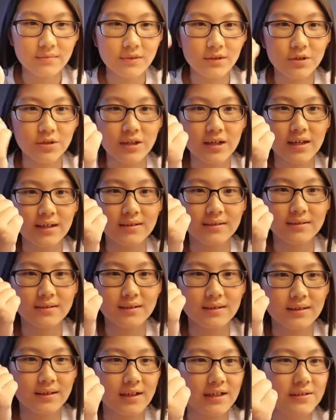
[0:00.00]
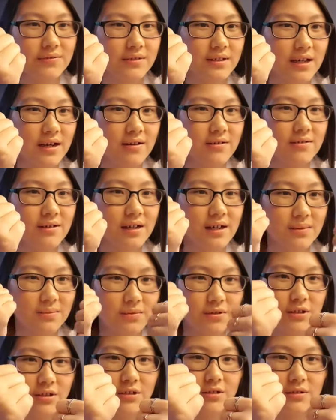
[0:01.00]
Okay, as for now, I'm
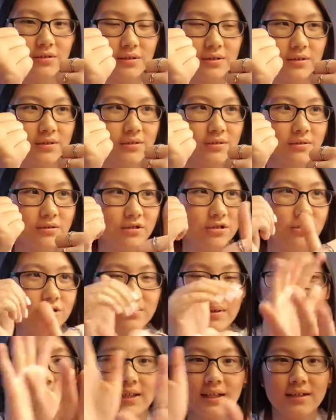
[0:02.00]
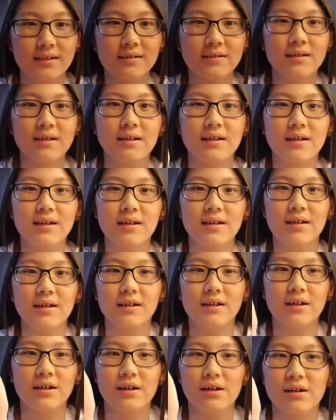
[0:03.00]
gonna go and do my thing,
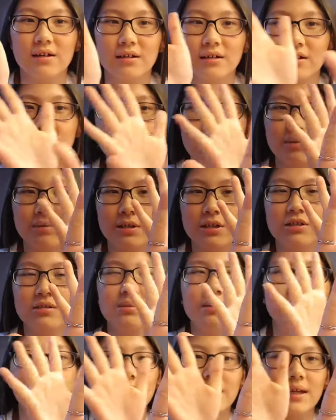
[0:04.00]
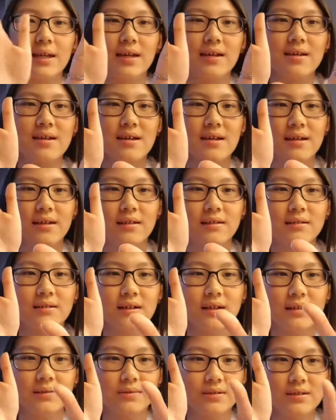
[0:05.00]
go about my day, and
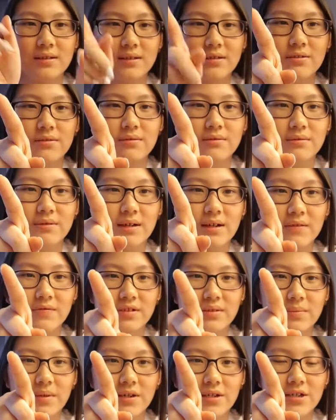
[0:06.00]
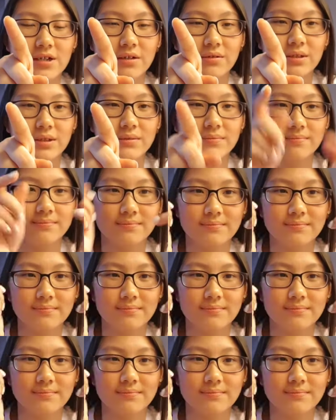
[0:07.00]
I will see you after my shower.